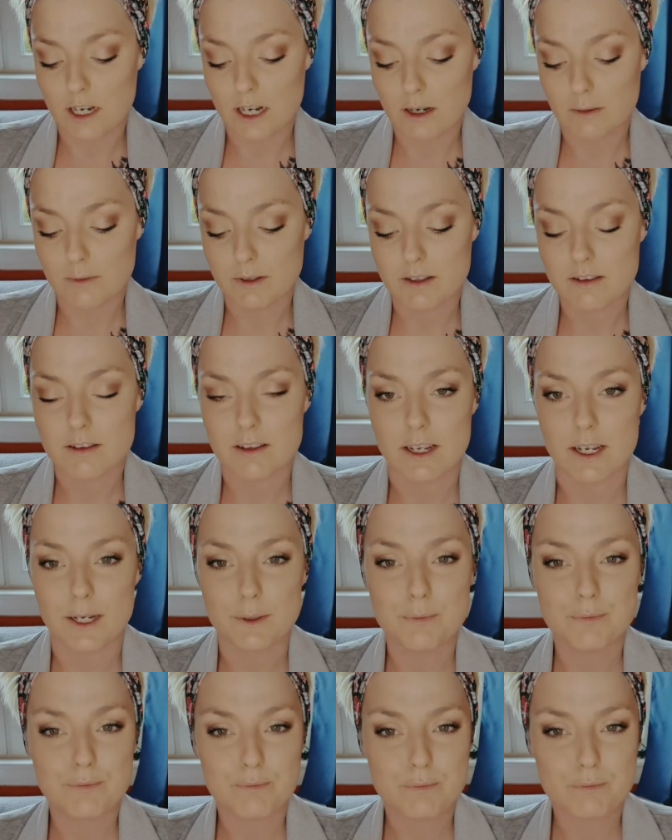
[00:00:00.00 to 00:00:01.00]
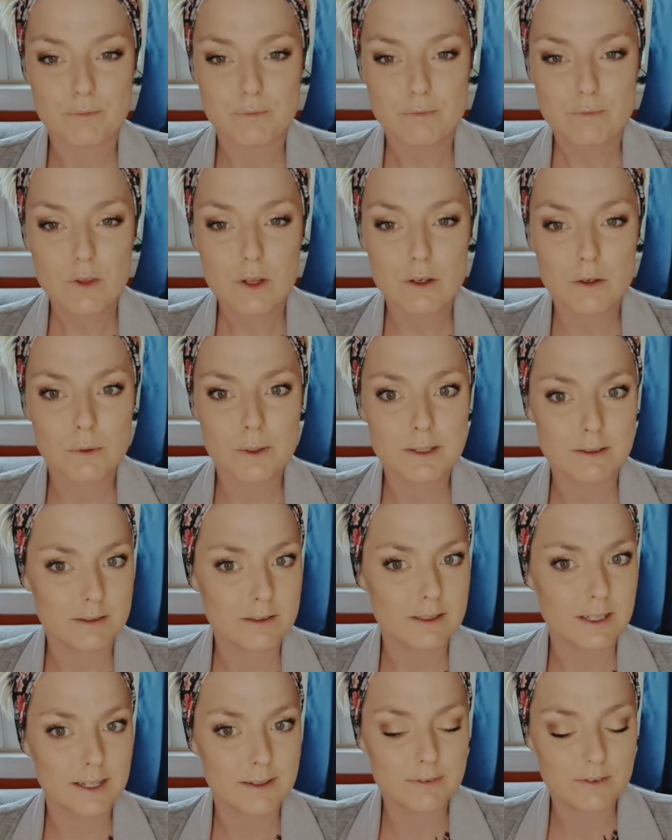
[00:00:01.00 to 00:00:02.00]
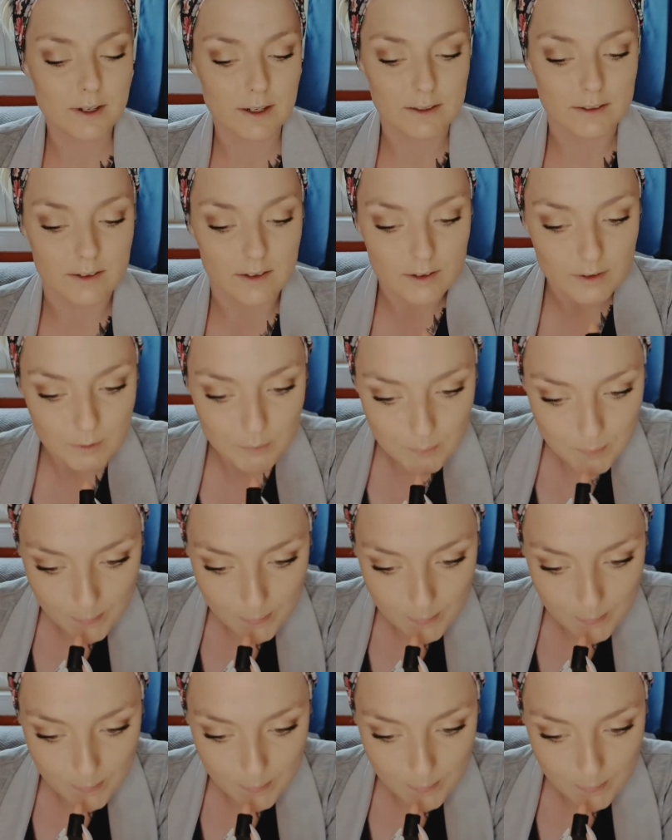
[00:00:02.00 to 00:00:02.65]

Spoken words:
I would say. Quite a safe colour.